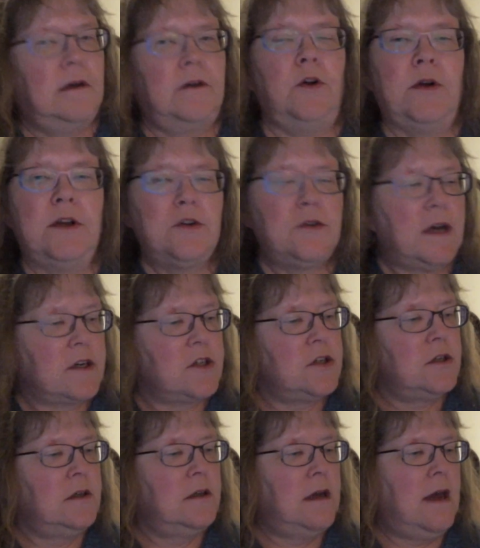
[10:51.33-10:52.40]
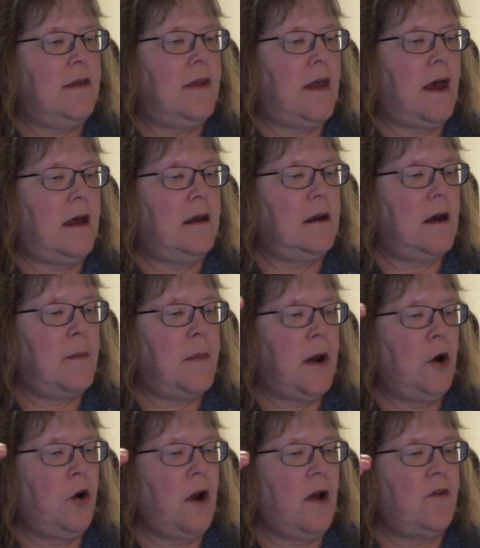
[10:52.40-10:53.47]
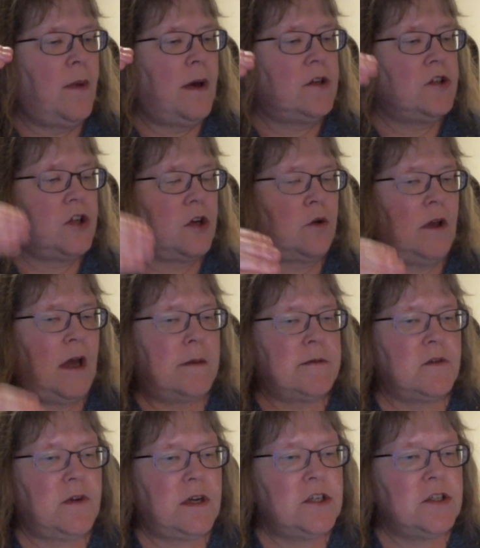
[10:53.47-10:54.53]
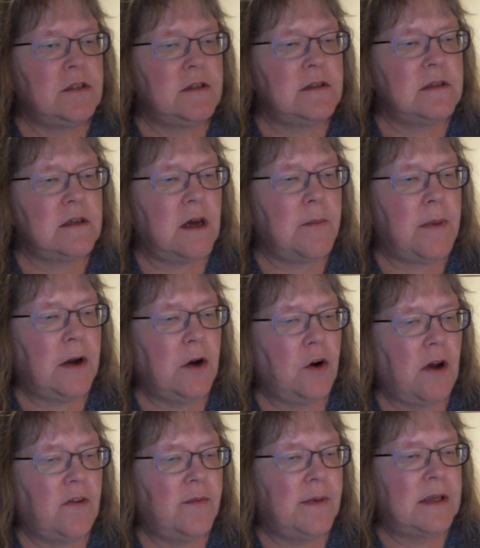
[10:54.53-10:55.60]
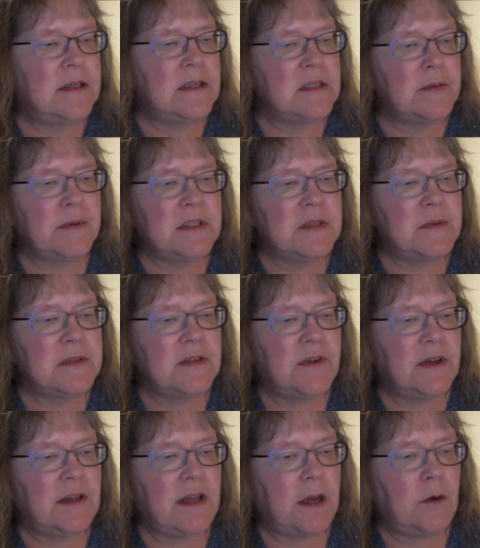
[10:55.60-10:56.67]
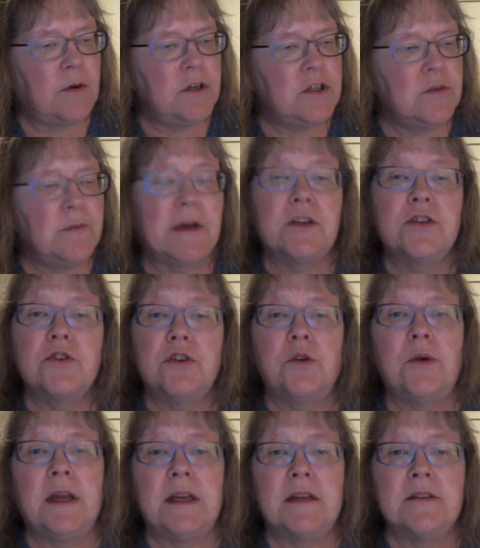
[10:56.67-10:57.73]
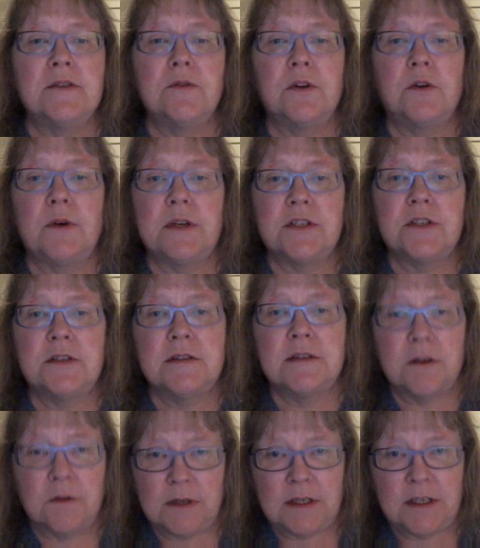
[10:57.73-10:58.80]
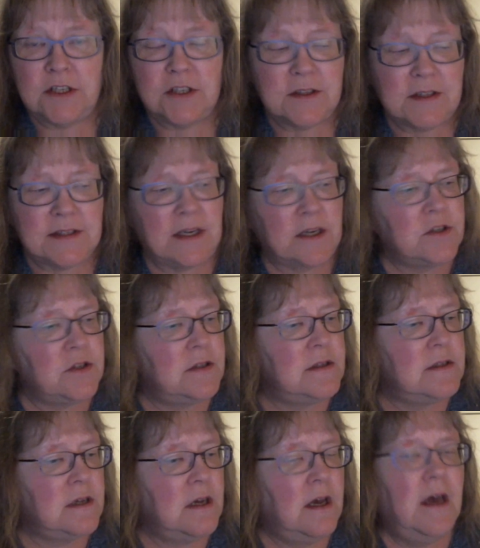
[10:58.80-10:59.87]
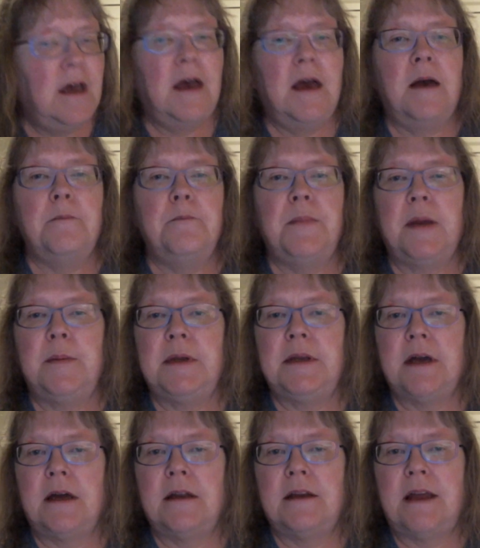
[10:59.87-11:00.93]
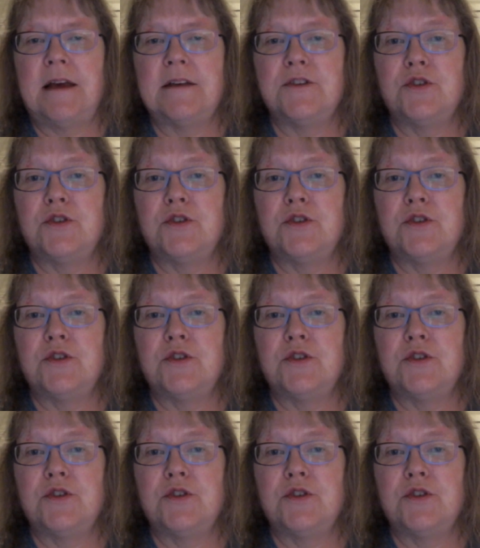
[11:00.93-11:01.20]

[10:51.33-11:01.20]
your introduction, and then a paragraph about general observations, a paragraph about discipline-specific language. Make sure you answer the questions that are in each of these sections. Maybe not as